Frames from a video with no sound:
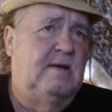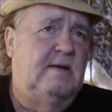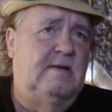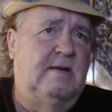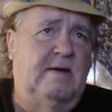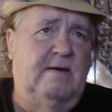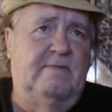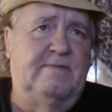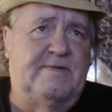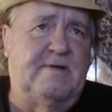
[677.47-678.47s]

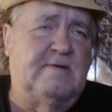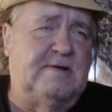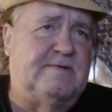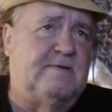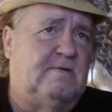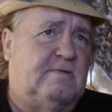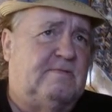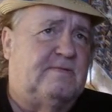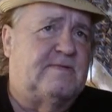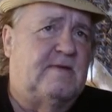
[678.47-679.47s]
of Jerry
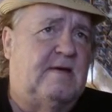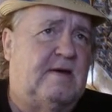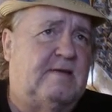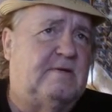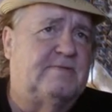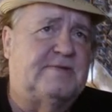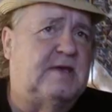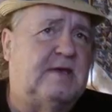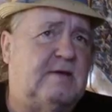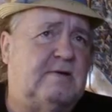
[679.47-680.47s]
Jones. And I don't
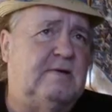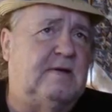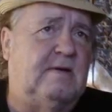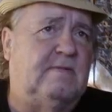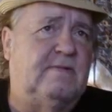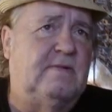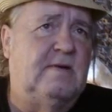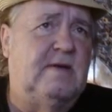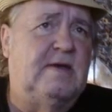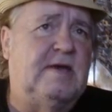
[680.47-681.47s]
think he could have.
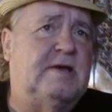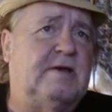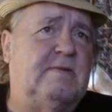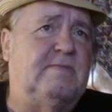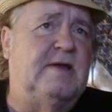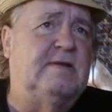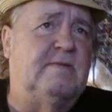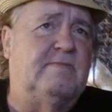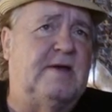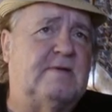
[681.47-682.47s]
He could have been the
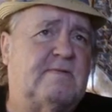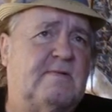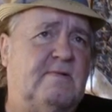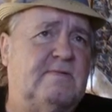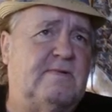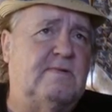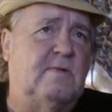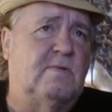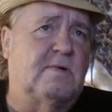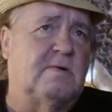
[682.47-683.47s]
best coach in the
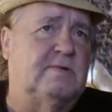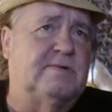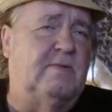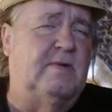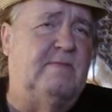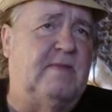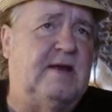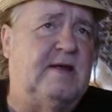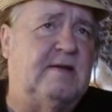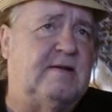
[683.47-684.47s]
world. It wouldn't have made
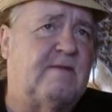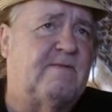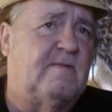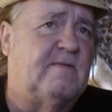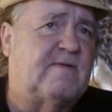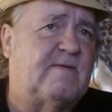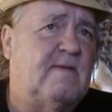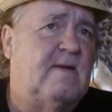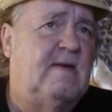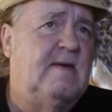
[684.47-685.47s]
any difference.
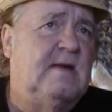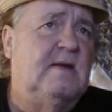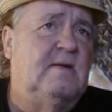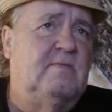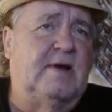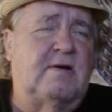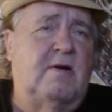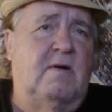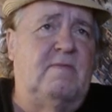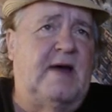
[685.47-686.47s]
But
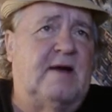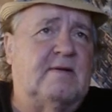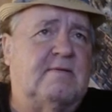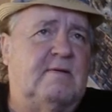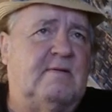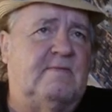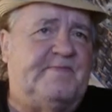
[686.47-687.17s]
going back to